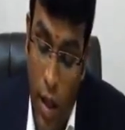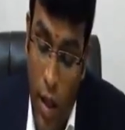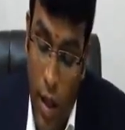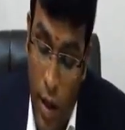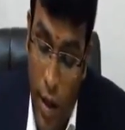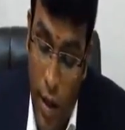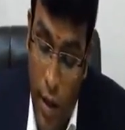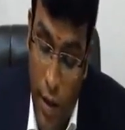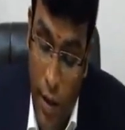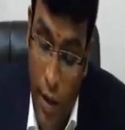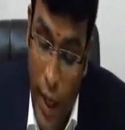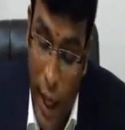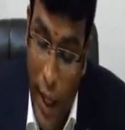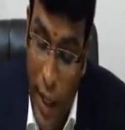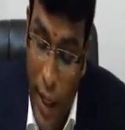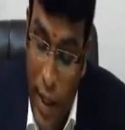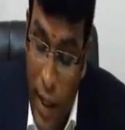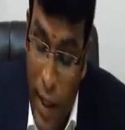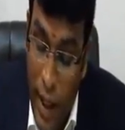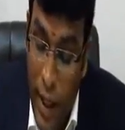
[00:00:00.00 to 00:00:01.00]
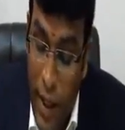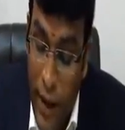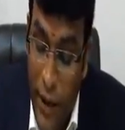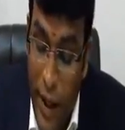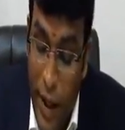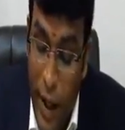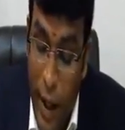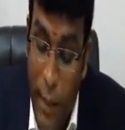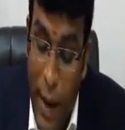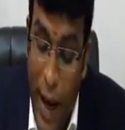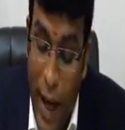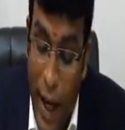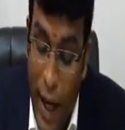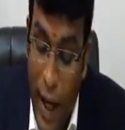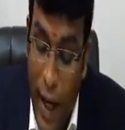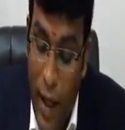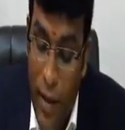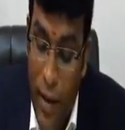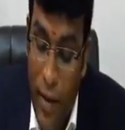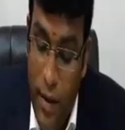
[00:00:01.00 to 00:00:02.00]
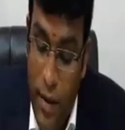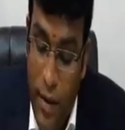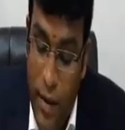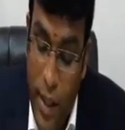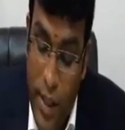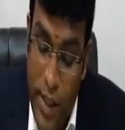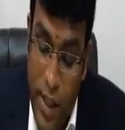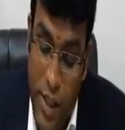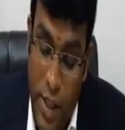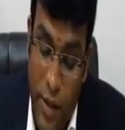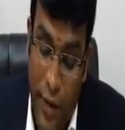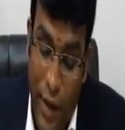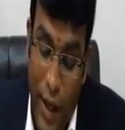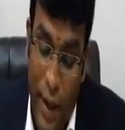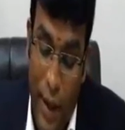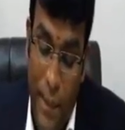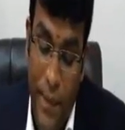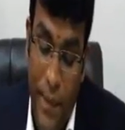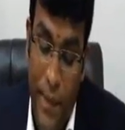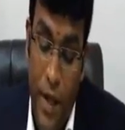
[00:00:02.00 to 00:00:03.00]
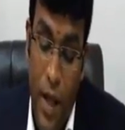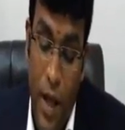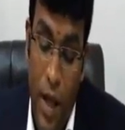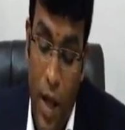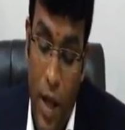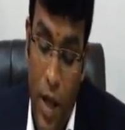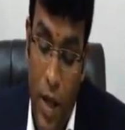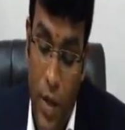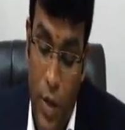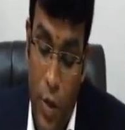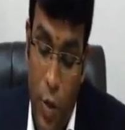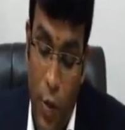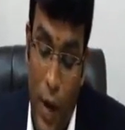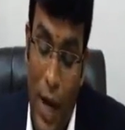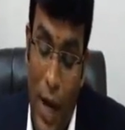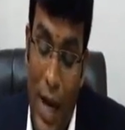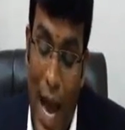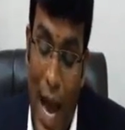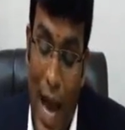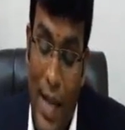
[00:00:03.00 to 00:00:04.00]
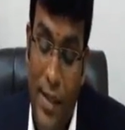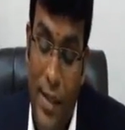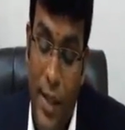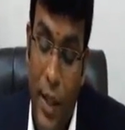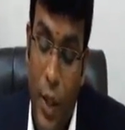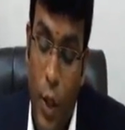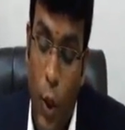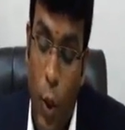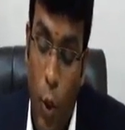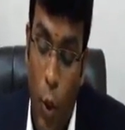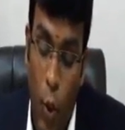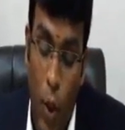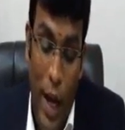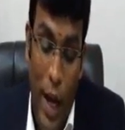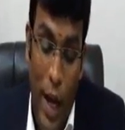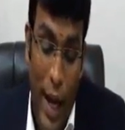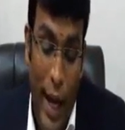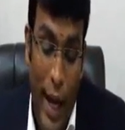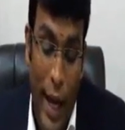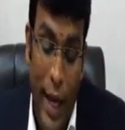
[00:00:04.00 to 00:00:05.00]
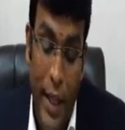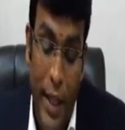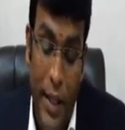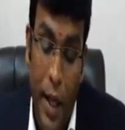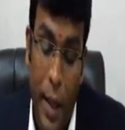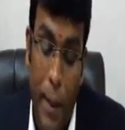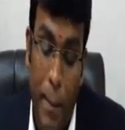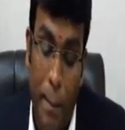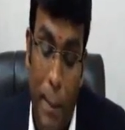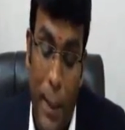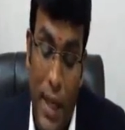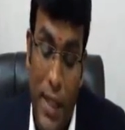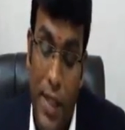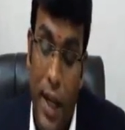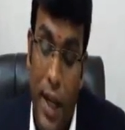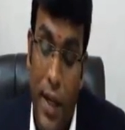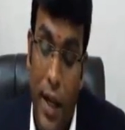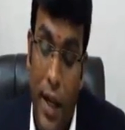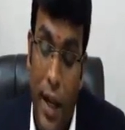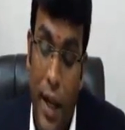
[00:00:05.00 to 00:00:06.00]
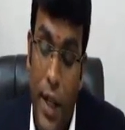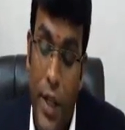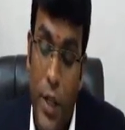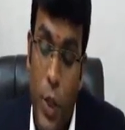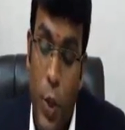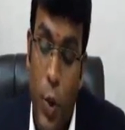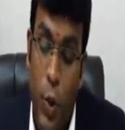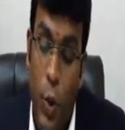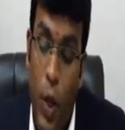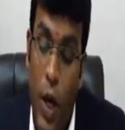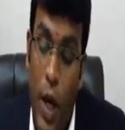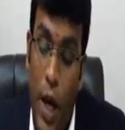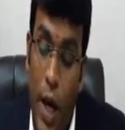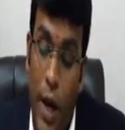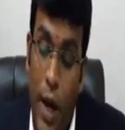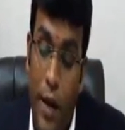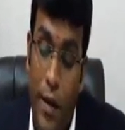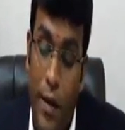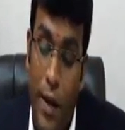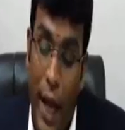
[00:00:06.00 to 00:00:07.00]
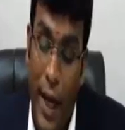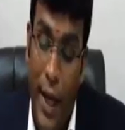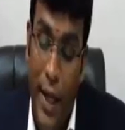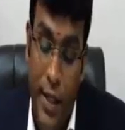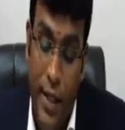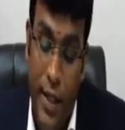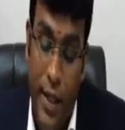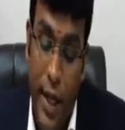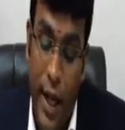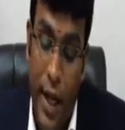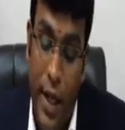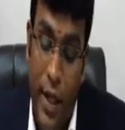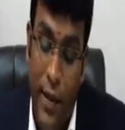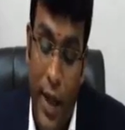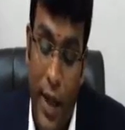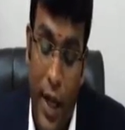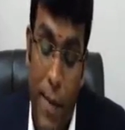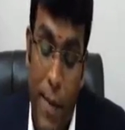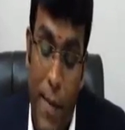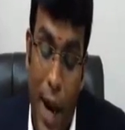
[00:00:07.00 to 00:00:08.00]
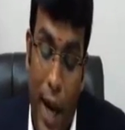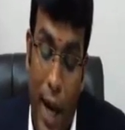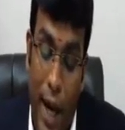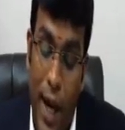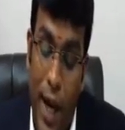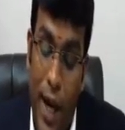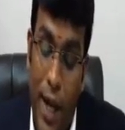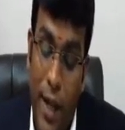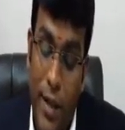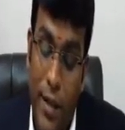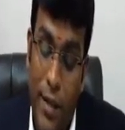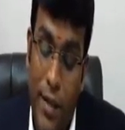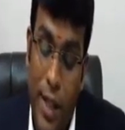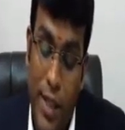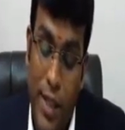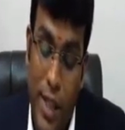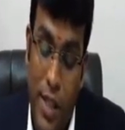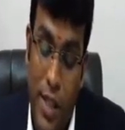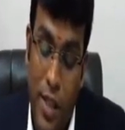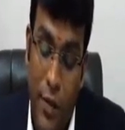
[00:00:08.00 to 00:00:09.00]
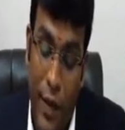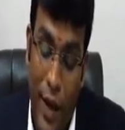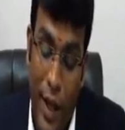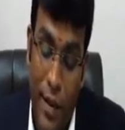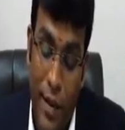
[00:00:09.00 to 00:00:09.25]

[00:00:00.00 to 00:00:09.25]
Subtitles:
Divided by 365. 12 lakhs into 18% into 90 divided by 365.